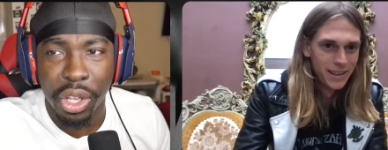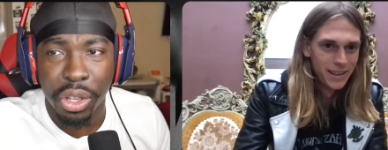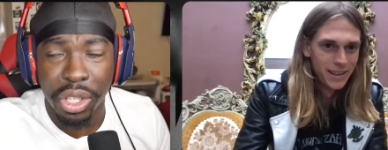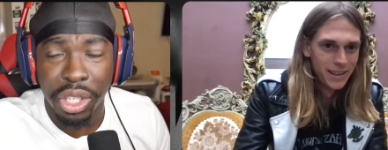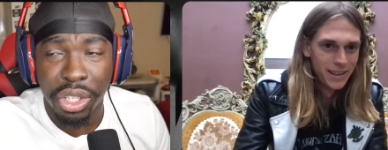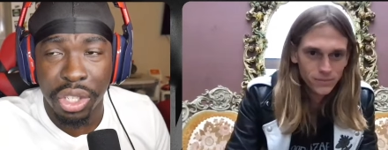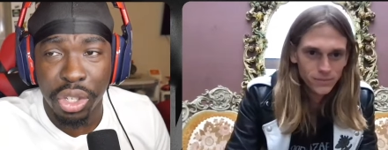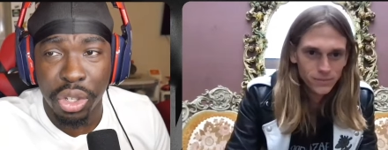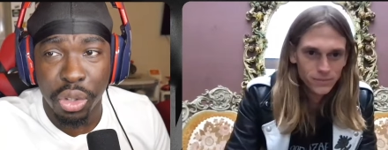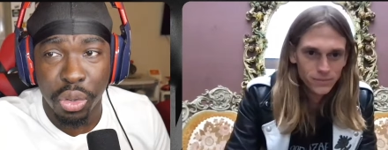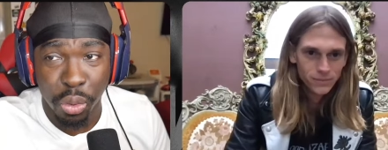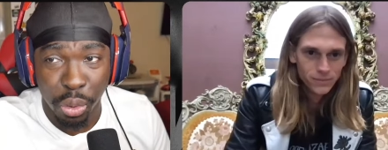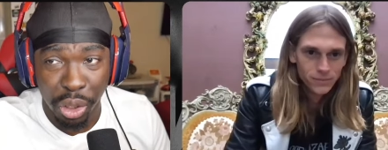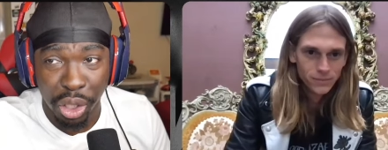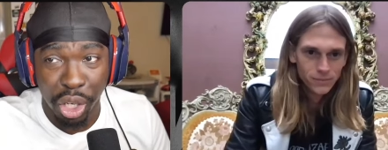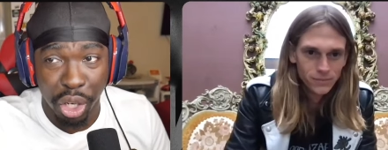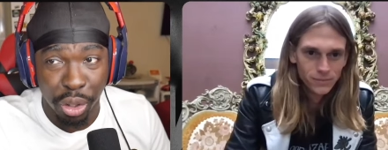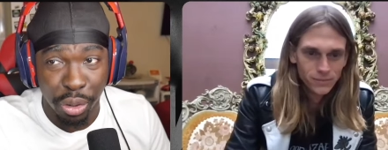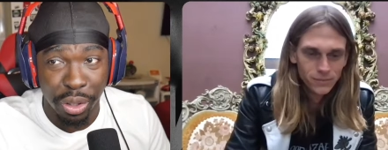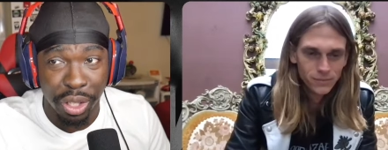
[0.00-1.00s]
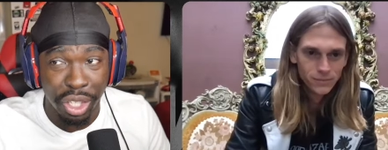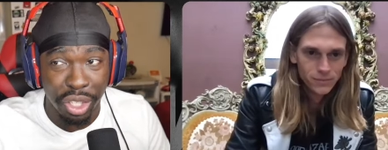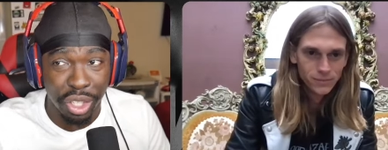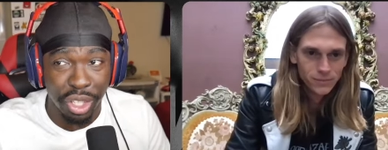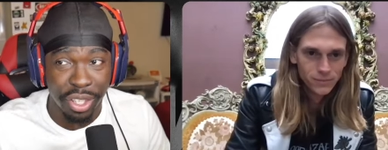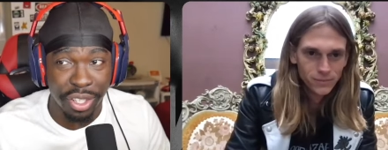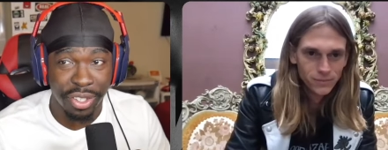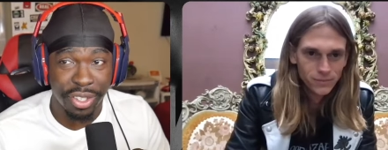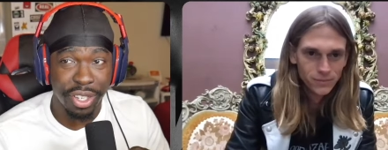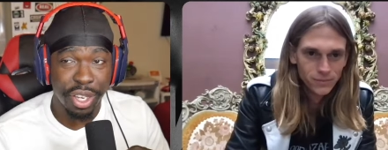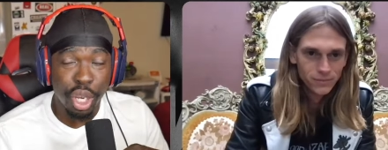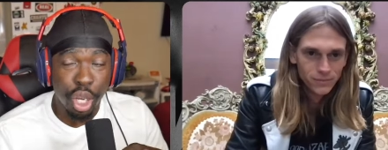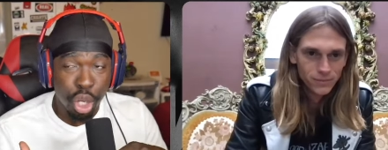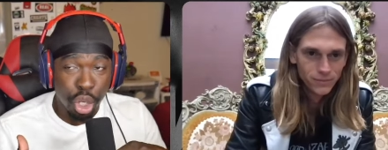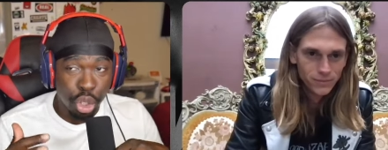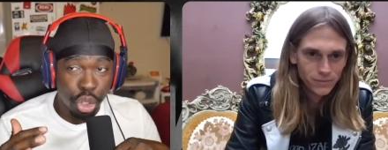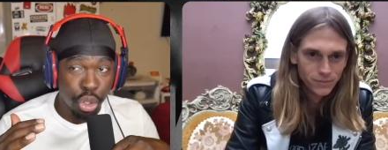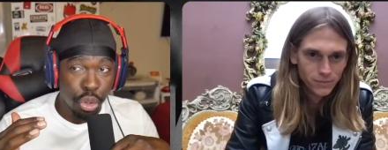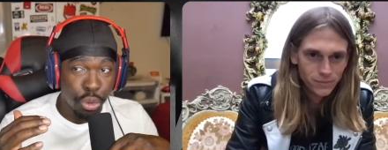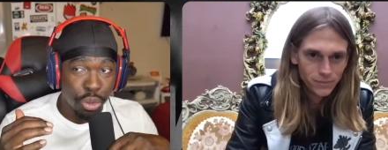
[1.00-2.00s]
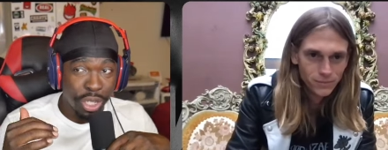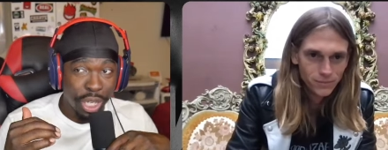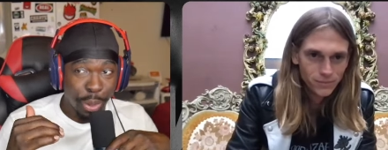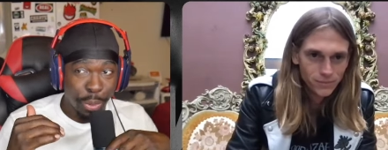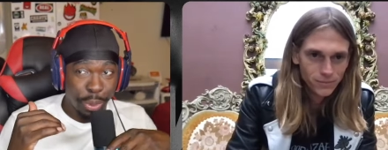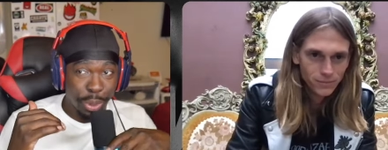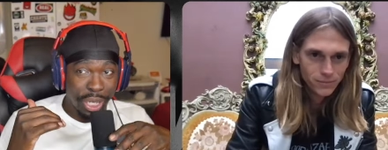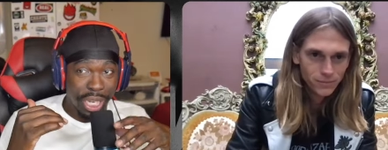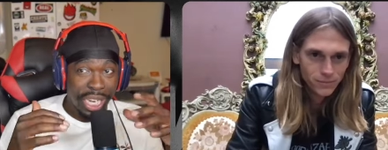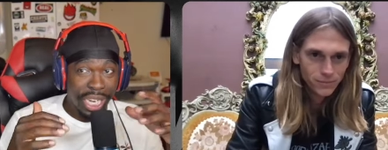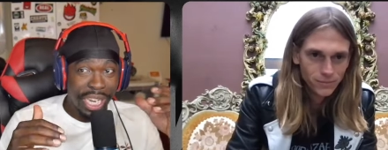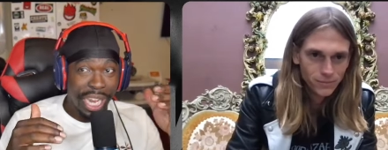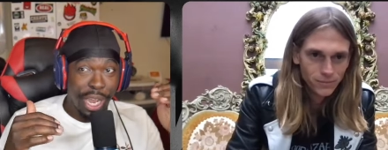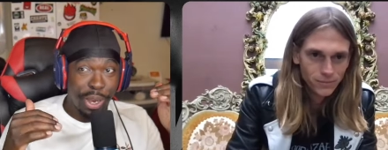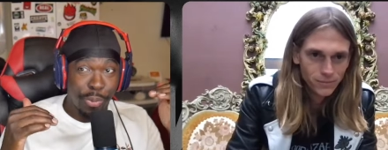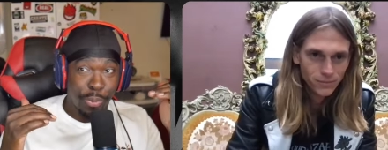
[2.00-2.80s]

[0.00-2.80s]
Speaker 1: these dudes were literally just dudes that were getting out of